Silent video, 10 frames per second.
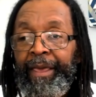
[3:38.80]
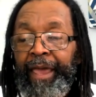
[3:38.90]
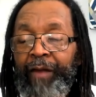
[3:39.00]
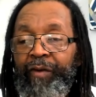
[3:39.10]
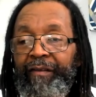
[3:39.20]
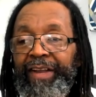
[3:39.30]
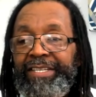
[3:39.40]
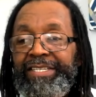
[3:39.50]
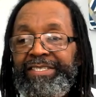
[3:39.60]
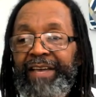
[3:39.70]
in
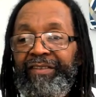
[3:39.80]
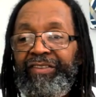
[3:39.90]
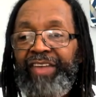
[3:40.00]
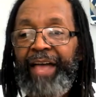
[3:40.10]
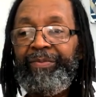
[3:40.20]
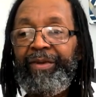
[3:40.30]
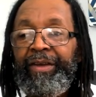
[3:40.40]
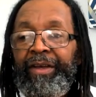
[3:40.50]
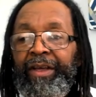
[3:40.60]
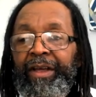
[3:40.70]
Revelation 7 chapter,
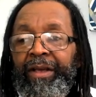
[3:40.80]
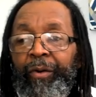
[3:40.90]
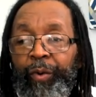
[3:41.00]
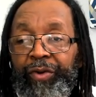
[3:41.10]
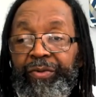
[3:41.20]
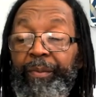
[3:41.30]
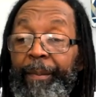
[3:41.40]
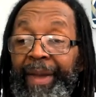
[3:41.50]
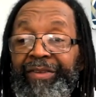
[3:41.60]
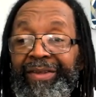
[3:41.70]
which
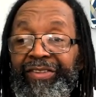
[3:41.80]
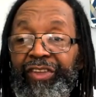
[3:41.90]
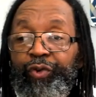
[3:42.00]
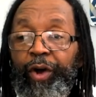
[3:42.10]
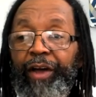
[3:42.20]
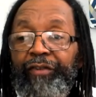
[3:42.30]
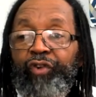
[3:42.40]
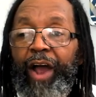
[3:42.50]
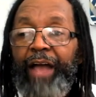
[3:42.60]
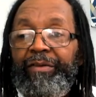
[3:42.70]
mentions the 12
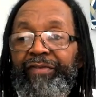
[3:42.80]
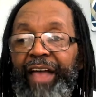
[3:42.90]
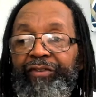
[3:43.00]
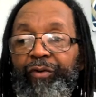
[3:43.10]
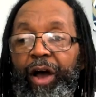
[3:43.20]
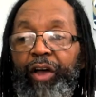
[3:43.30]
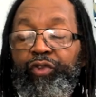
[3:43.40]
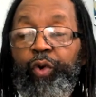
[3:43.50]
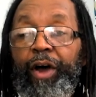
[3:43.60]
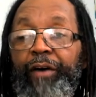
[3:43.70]
tribes of Yasharal,
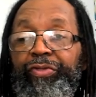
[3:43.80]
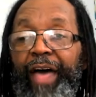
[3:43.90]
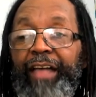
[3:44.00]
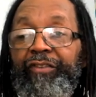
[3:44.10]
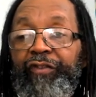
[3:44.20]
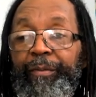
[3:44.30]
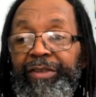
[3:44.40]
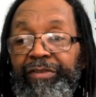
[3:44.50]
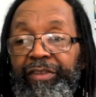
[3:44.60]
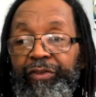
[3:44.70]
12,000 from
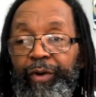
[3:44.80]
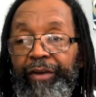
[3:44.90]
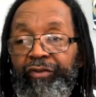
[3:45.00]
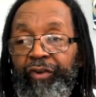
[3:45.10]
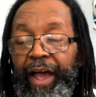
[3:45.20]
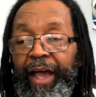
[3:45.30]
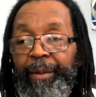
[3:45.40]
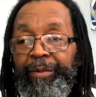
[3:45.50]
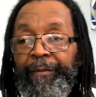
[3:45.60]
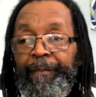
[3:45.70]
each of the 12
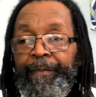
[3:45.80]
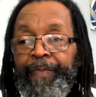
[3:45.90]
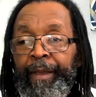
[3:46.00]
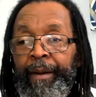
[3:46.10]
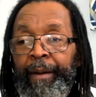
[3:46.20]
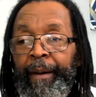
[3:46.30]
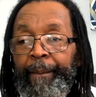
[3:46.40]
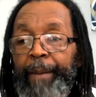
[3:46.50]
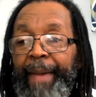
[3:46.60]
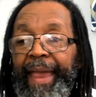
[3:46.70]
tribes.
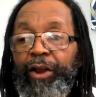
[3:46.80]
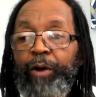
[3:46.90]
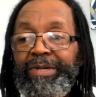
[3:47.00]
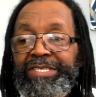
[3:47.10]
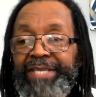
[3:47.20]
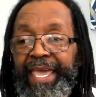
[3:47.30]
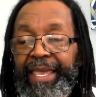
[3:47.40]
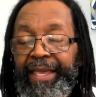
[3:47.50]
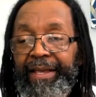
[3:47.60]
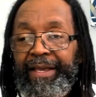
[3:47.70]
But make no
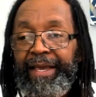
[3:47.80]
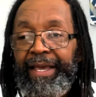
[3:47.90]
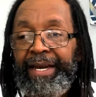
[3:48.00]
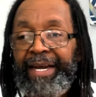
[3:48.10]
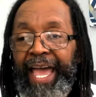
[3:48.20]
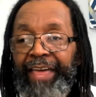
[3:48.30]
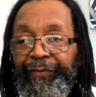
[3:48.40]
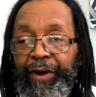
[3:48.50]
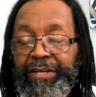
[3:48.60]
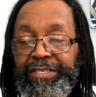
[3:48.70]
mistake, in the ninth
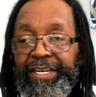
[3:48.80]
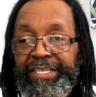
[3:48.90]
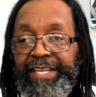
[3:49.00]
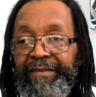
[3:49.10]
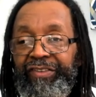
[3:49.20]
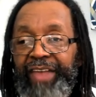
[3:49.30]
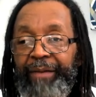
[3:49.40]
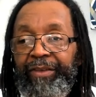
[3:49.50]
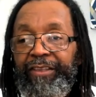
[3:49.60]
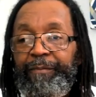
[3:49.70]
verse in the seventh
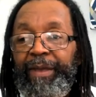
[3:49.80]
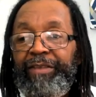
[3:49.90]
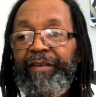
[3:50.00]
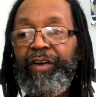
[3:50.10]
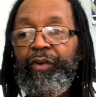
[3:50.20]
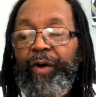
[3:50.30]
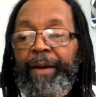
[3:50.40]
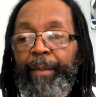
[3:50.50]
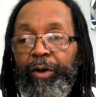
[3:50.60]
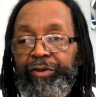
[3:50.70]
chapter, it speaks of a
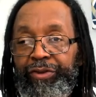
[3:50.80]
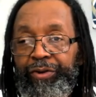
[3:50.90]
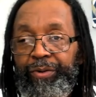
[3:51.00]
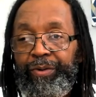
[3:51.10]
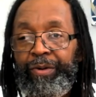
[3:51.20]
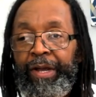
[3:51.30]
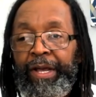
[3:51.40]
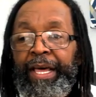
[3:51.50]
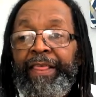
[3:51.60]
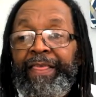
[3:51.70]
great multitude
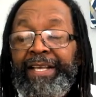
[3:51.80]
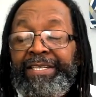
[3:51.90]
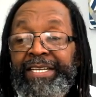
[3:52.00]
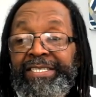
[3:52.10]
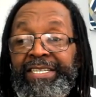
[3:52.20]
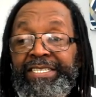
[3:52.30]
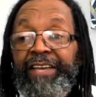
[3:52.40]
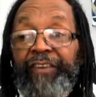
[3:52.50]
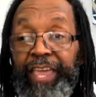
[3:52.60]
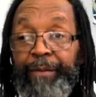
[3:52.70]
this consists
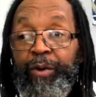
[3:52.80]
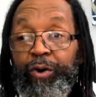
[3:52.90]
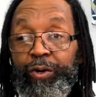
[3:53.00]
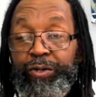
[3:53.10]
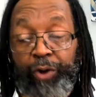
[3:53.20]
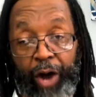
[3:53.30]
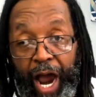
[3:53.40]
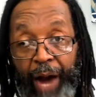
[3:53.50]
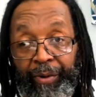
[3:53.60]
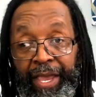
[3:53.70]
of Hebrews or
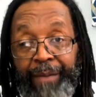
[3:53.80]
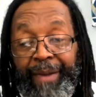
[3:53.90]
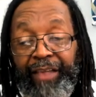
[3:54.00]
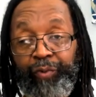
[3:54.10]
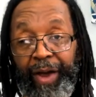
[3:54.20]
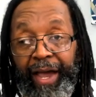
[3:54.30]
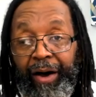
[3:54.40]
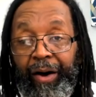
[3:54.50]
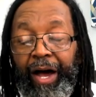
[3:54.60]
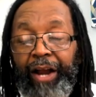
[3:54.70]
Abrahym as
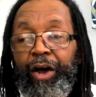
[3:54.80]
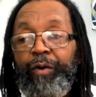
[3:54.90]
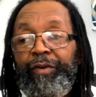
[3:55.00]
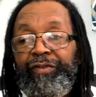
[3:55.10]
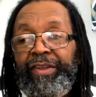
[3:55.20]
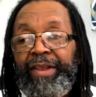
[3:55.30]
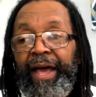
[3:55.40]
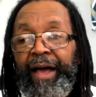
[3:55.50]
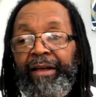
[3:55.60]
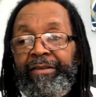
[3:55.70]
well, along with
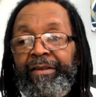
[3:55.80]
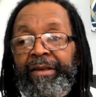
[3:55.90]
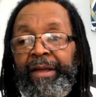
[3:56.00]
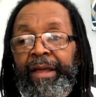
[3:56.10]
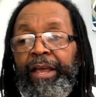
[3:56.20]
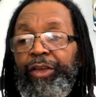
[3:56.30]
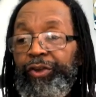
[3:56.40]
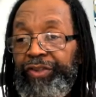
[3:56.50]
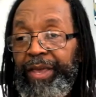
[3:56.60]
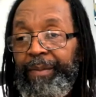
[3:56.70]
Gentiles. You
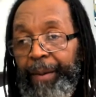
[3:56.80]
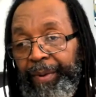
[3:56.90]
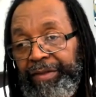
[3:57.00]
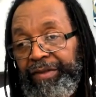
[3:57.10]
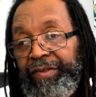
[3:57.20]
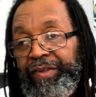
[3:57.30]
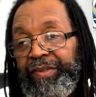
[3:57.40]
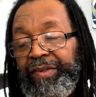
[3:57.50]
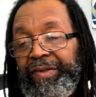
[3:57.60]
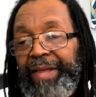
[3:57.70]
see, my brothers and
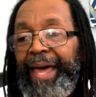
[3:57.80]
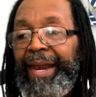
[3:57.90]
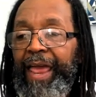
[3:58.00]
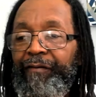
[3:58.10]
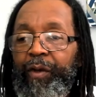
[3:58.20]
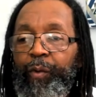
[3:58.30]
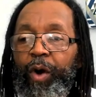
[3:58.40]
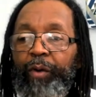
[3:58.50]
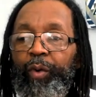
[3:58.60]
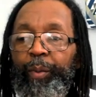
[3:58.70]
sisters, not
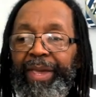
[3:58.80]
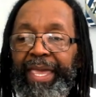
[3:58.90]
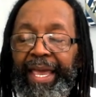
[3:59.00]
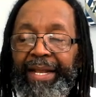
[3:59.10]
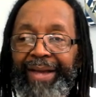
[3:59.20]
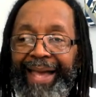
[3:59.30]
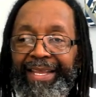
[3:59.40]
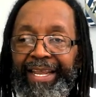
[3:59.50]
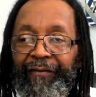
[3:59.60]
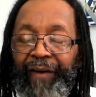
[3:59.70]
everyone will begin to
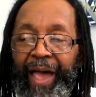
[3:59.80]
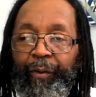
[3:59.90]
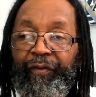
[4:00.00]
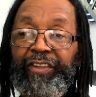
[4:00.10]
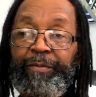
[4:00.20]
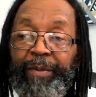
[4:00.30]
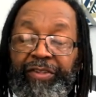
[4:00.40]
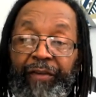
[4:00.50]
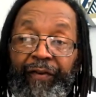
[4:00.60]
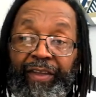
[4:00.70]
identify with a
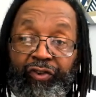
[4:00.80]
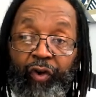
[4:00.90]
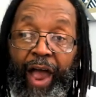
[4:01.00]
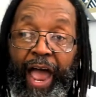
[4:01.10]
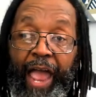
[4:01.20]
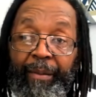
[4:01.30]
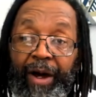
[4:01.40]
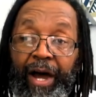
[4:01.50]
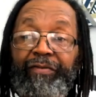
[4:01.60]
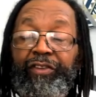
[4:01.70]
specific tribe
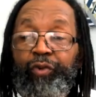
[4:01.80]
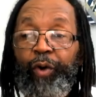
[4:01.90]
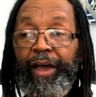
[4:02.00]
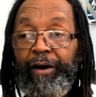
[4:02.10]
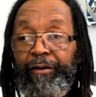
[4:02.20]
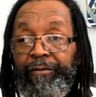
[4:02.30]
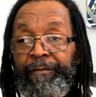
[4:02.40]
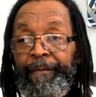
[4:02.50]
of the 12